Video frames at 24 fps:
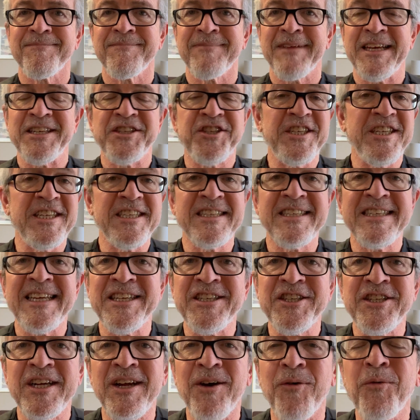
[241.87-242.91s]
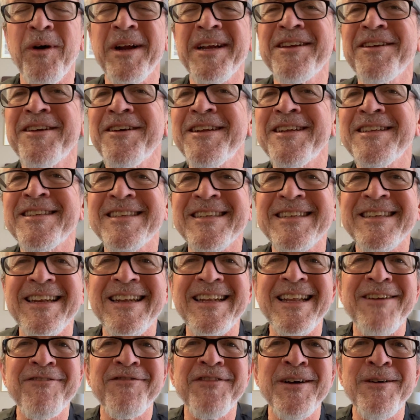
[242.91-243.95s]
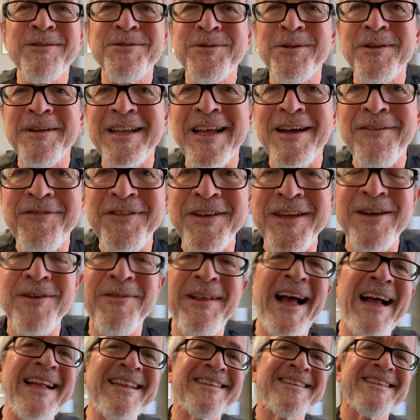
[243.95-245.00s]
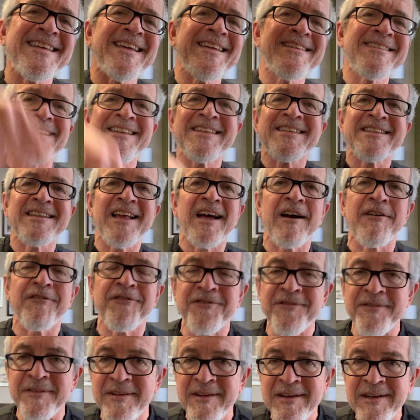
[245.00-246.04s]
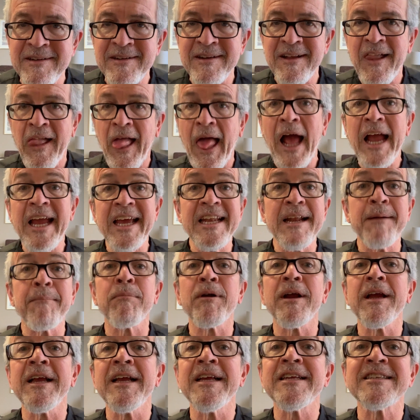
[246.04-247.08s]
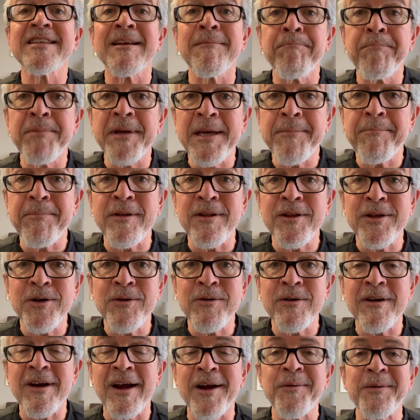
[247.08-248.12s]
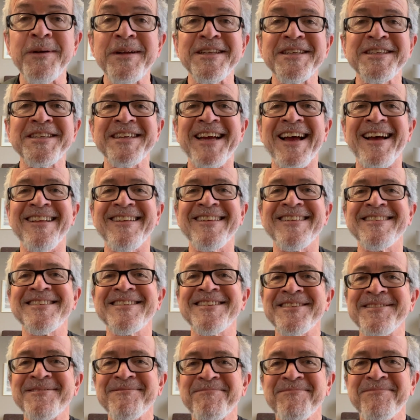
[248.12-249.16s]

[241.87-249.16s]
As Jesus says, you know, what good is it to love those who love you? That's easy stuff. I'm going to bring you some people who are a real challenge.